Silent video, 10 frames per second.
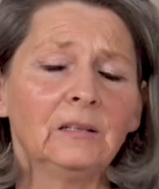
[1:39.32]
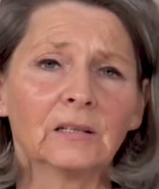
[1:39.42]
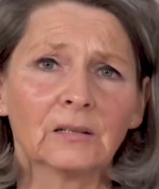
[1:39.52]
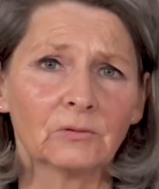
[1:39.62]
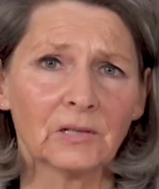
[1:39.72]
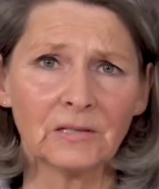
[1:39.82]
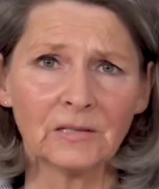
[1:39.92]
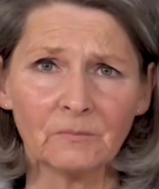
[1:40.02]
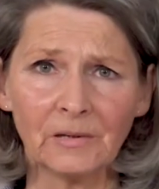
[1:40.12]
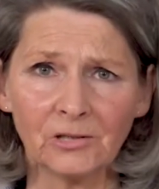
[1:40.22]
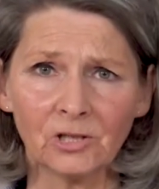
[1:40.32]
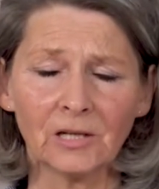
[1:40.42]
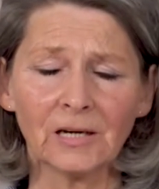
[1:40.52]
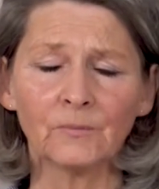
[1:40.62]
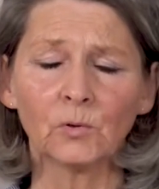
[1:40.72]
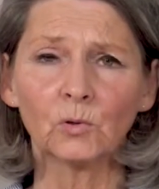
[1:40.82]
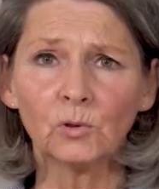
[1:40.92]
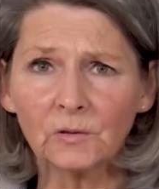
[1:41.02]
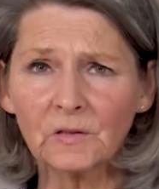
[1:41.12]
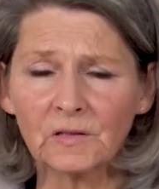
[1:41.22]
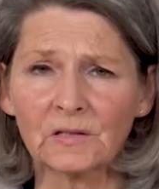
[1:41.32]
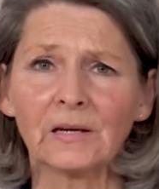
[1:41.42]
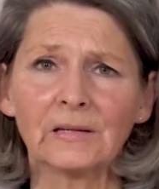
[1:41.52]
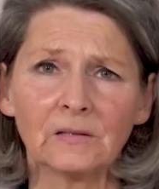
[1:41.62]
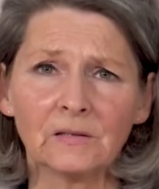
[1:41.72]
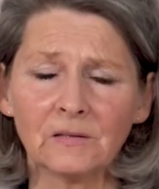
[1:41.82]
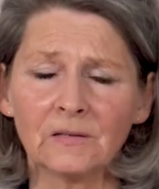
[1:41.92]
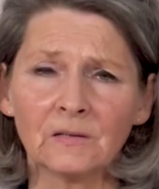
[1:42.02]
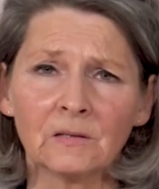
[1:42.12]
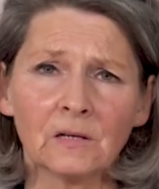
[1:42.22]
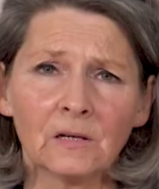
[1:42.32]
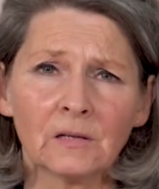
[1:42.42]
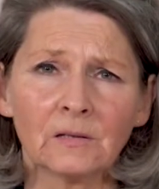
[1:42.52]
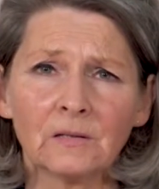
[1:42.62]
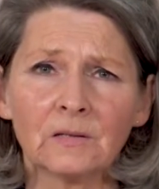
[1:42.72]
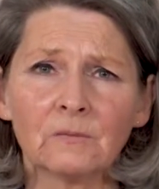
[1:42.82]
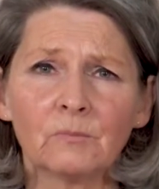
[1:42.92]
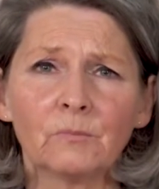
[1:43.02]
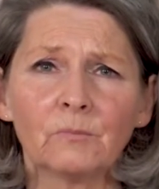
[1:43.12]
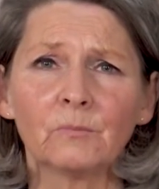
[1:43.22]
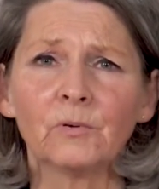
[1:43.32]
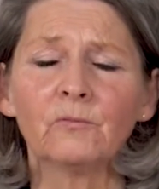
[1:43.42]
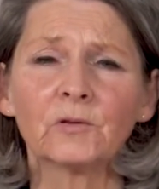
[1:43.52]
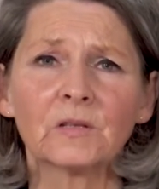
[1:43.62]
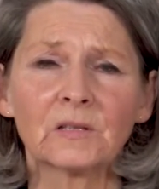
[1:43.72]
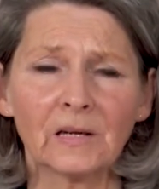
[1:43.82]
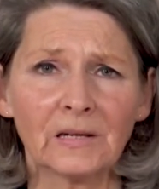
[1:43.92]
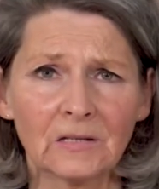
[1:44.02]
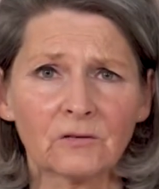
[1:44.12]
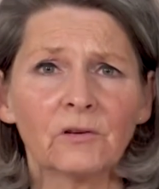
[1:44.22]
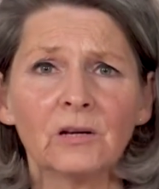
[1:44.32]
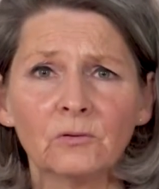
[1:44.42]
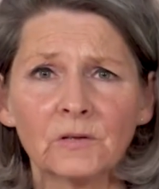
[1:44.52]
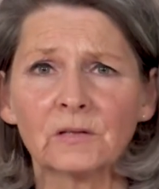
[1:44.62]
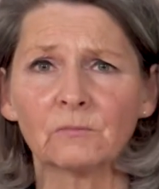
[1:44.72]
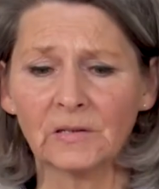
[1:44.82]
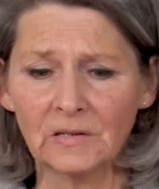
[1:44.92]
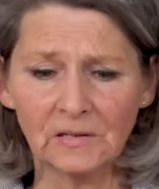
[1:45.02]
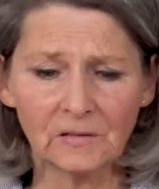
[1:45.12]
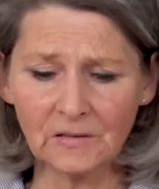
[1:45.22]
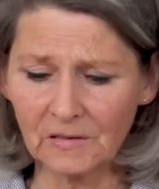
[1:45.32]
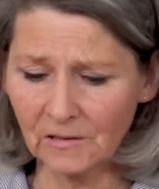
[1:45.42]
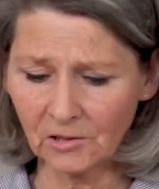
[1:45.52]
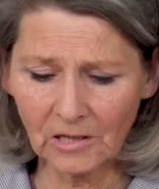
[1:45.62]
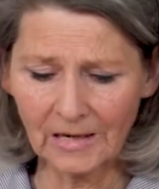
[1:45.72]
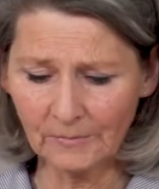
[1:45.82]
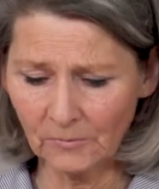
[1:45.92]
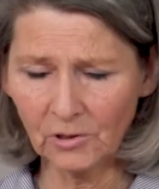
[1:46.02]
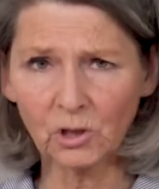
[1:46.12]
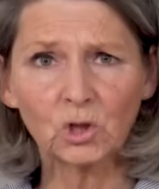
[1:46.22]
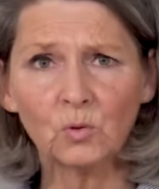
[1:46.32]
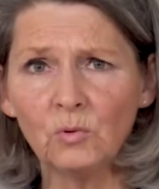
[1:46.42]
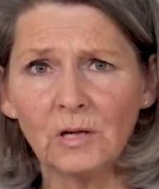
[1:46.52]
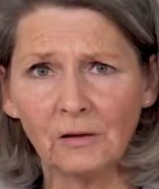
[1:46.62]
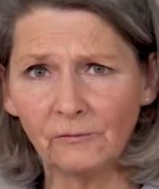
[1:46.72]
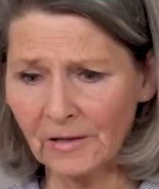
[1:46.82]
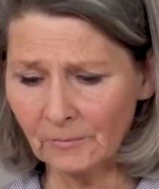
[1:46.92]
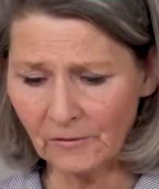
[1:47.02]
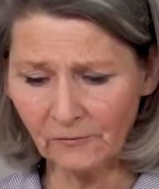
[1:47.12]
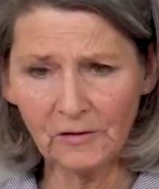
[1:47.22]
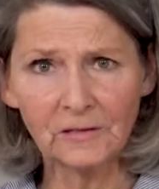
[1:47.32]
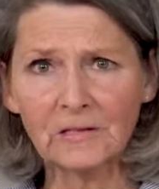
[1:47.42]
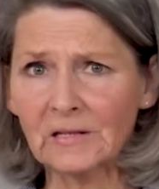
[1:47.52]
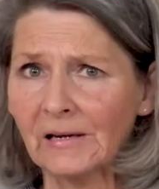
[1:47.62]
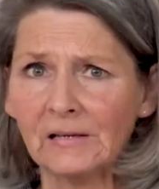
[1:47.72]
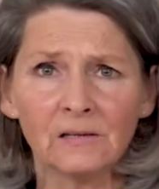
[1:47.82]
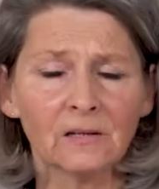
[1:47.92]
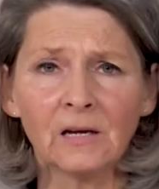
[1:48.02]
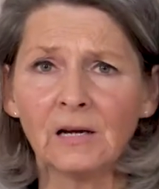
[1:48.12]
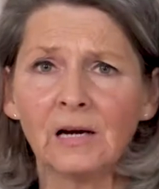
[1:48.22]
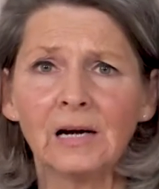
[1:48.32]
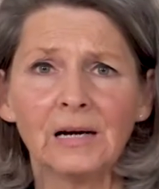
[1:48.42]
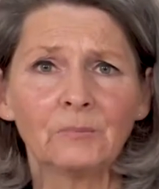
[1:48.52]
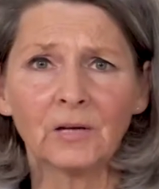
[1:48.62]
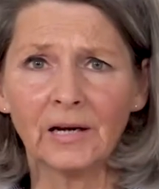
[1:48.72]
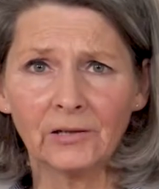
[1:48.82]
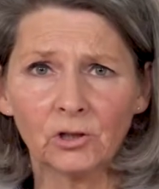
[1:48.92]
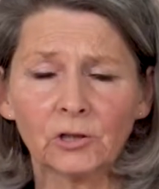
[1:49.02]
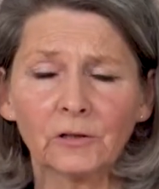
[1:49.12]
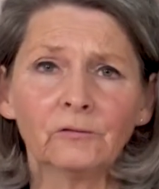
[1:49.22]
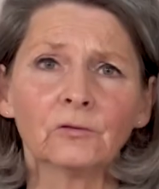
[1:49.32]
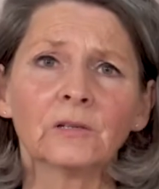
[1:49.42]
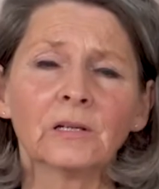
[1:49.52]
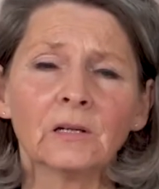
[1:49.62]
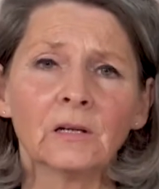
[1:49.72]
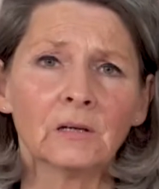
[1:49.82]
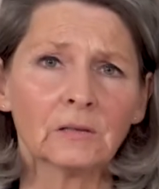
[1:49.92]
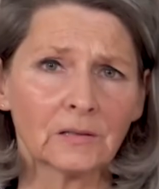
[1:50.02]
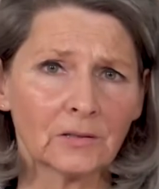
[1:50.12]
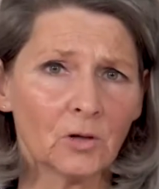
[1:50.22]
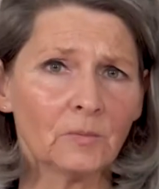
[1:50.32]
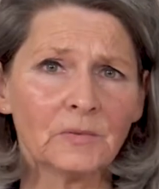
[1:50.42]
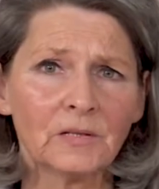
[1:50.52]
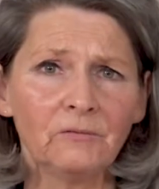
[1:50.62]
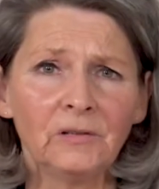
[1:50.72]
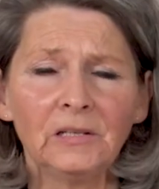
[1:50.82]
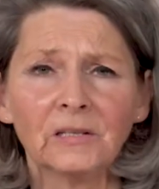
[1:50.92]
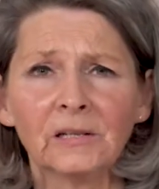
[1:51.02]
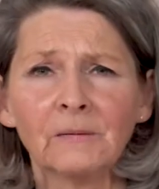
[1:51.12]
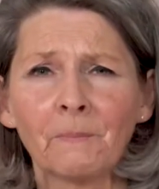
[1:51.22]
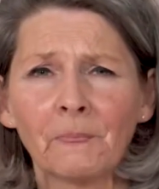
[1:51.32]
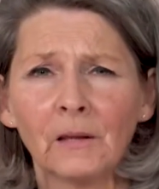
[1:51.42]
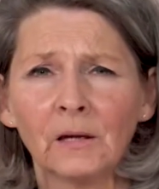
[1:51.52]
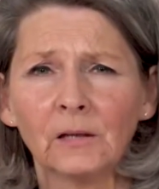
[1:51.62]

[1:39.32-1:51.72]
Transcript: That is, these children or people only have this loss of consciousness for a short time. You can see that. At school, they suddenly write a lot of lines, have no handwriting, and then they come back.